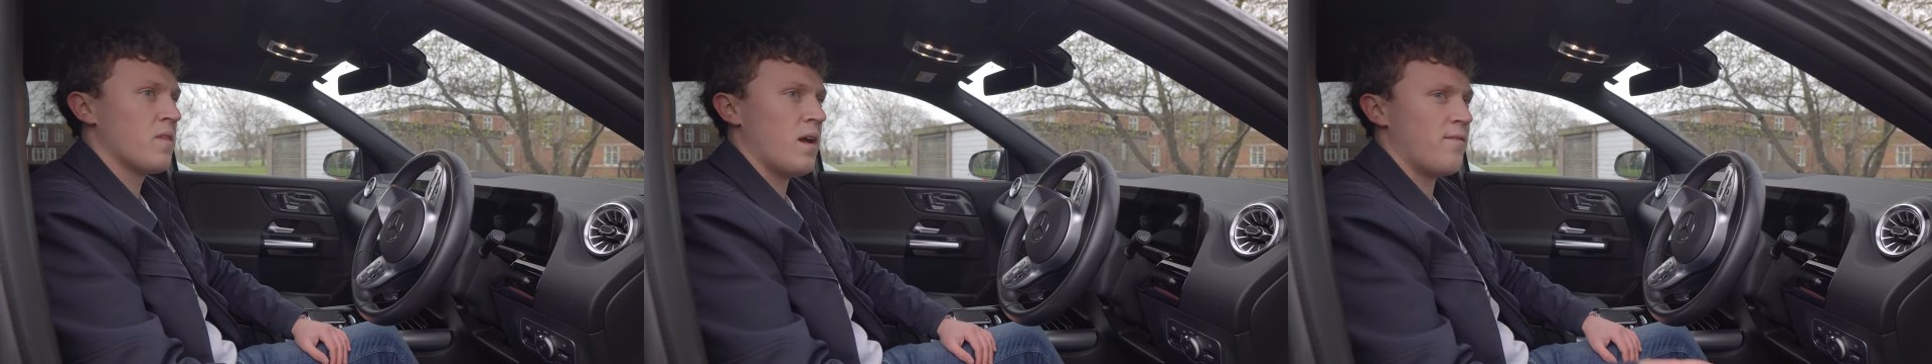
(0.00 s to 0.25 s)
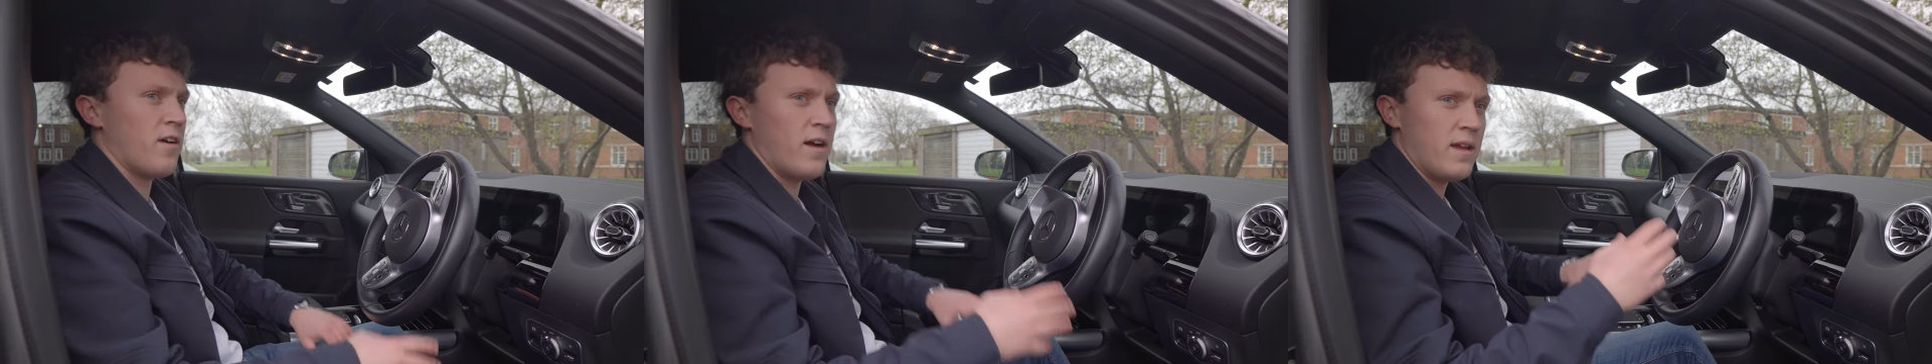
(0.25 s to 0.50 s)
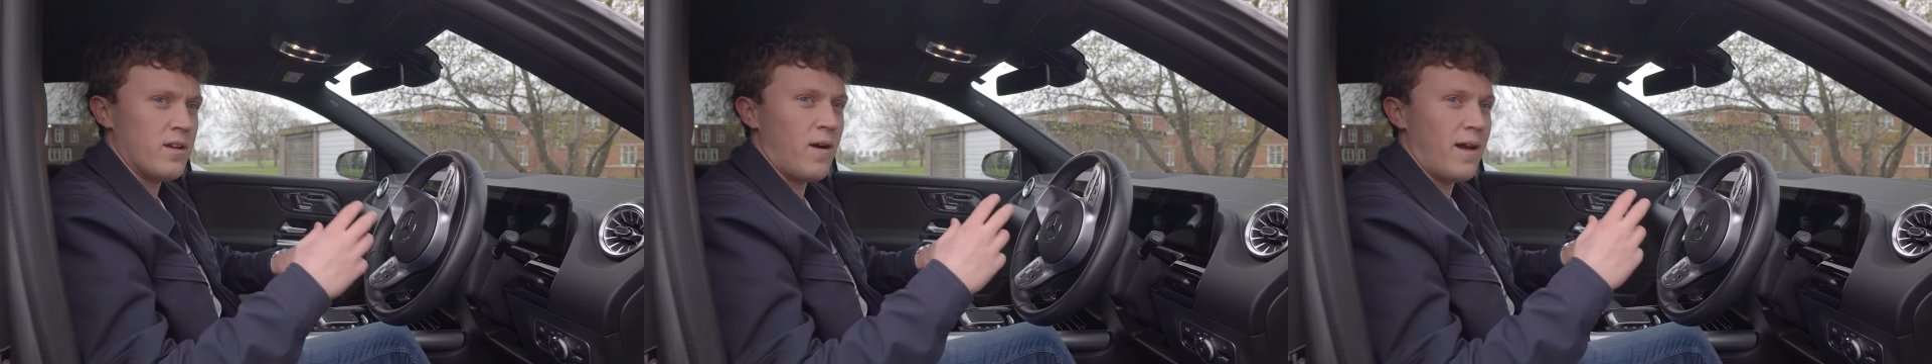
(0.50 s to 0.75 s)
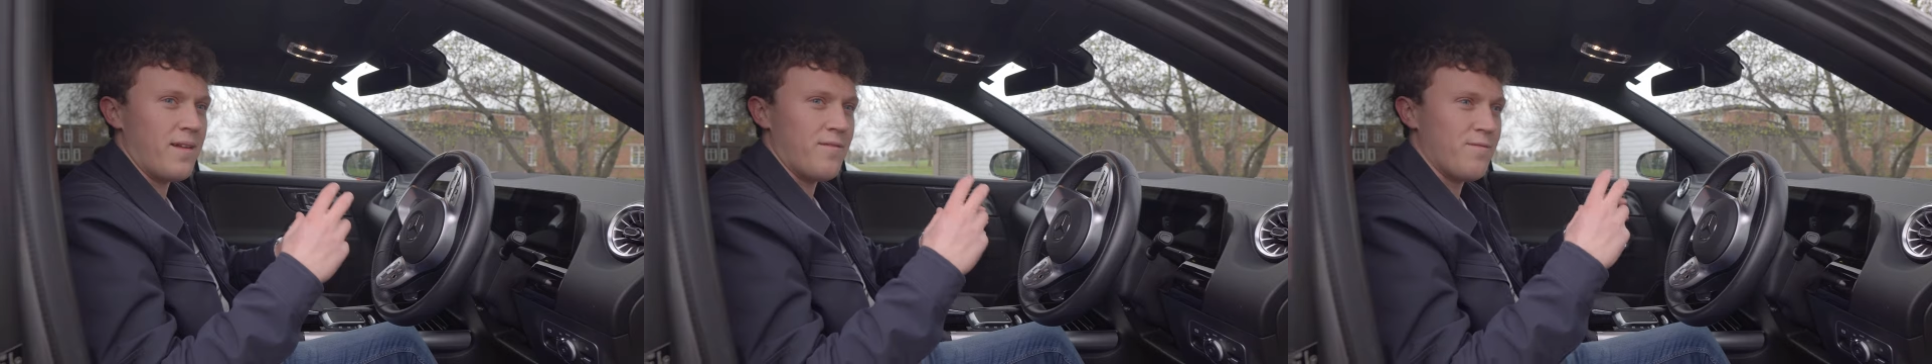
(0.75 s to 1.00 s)
are very
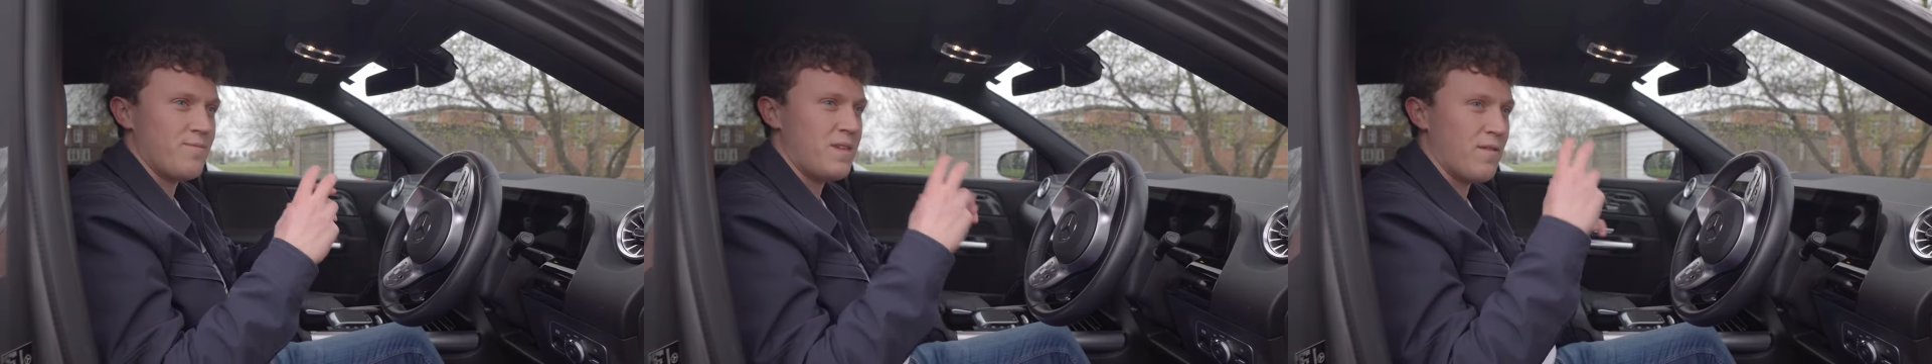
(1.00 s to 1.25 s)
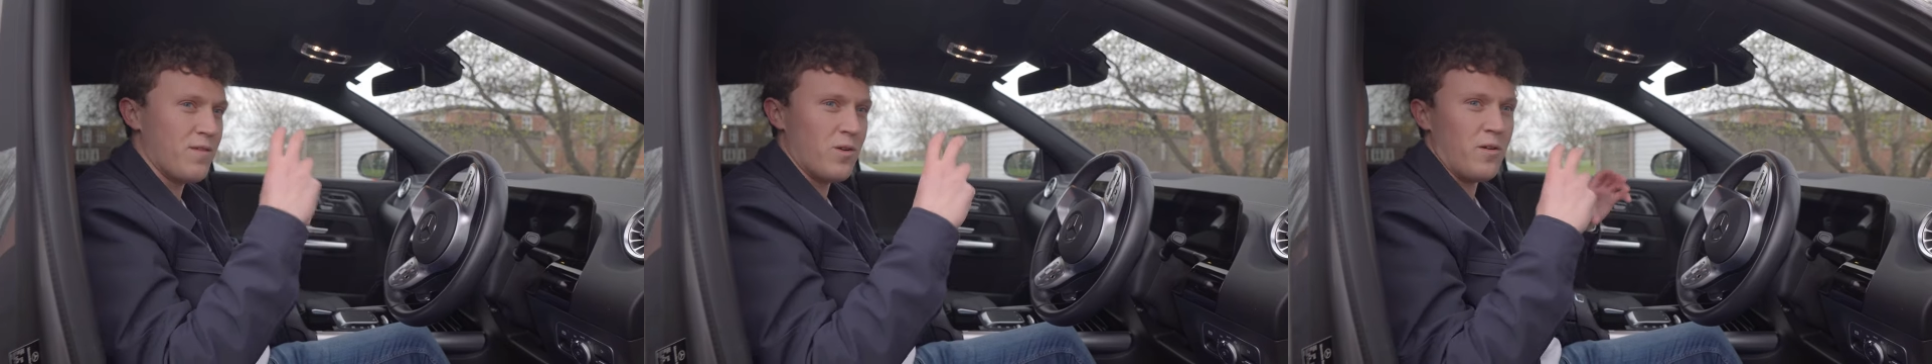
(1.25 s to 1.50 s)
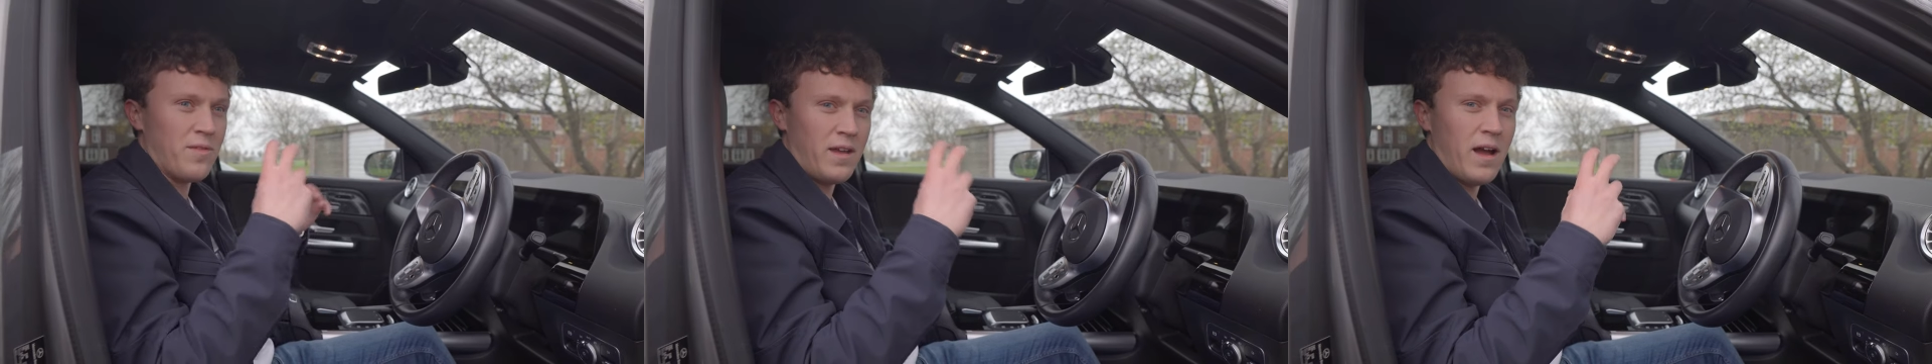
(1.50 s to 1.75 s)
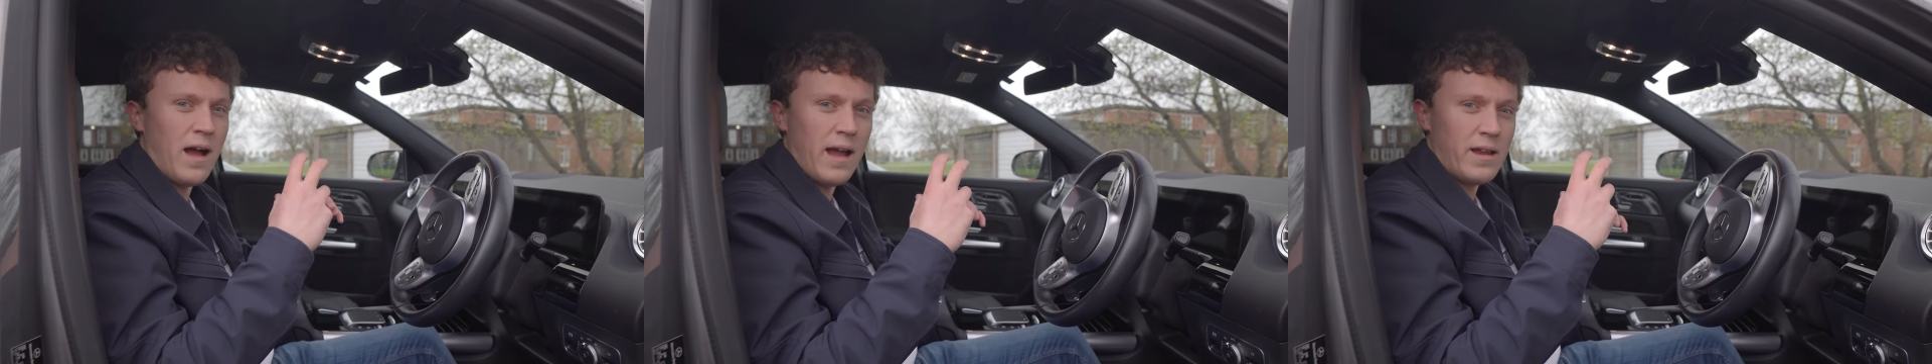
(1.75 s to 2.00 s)
kind of difficult on the eye,